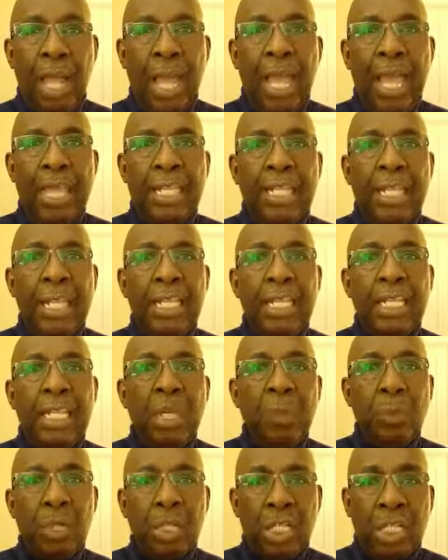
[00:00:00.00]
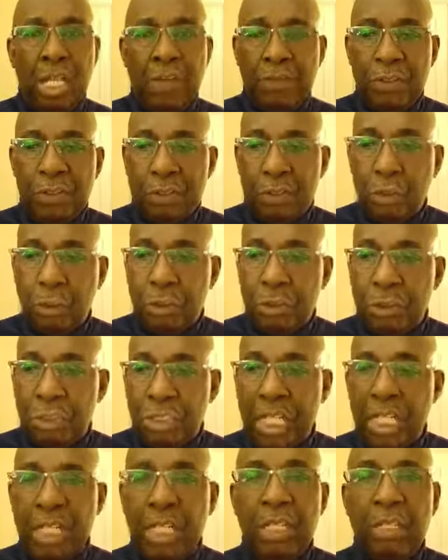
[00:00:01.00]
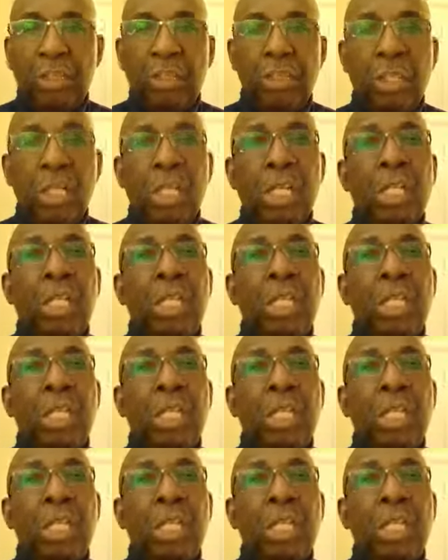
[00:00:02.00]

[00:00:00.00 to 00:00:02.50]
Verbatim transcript: And then he will give us those things